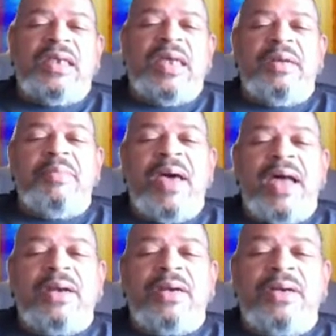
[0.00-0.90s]
Doesn't
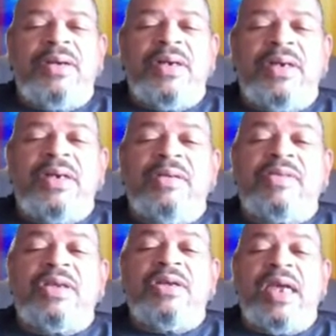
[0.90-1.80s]
matter uh,
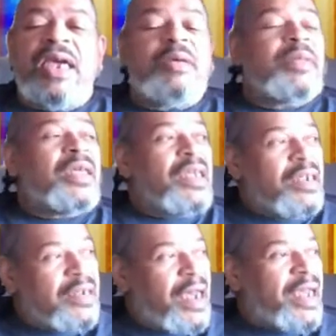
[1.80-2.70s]
if they're named the
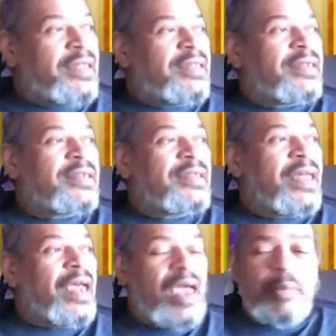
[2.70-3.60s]
Hittites,
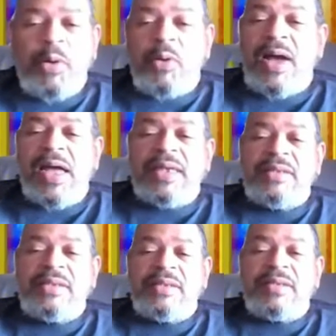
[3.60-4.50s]
the
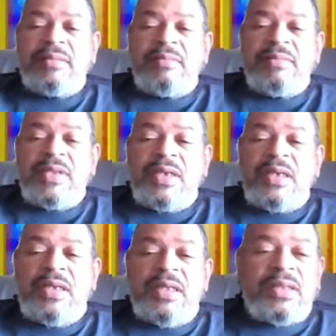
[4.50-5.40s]
Amorites,
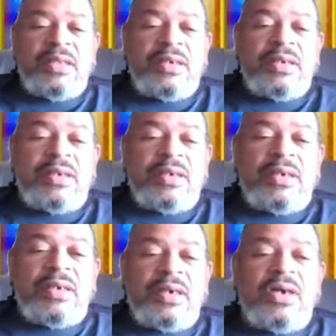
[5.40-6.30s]
the
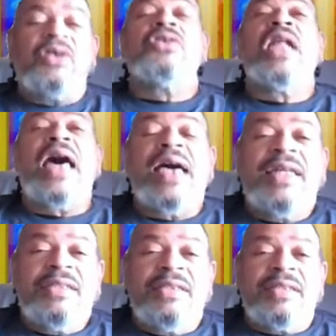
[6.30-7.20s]

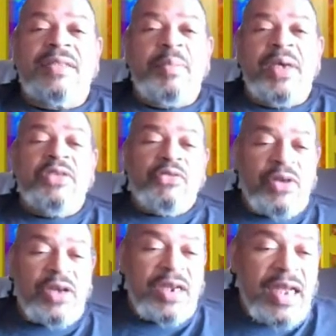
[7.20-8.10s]
Uncleites, the best
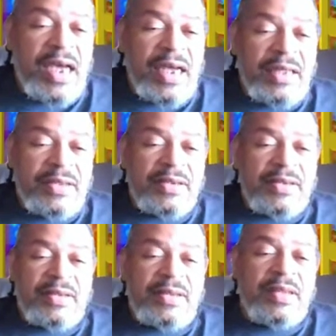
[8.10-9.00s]
friendites,
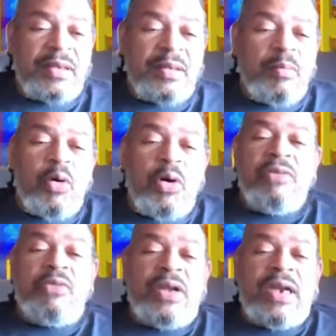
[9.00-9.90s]
the
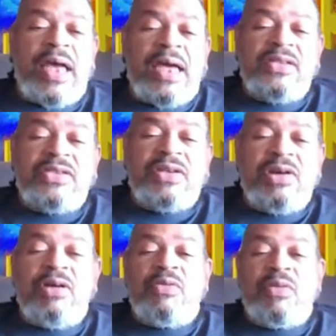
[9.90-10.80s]
boyfriendites,
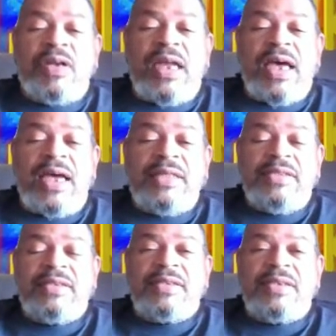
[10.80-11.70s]
girlfriendites.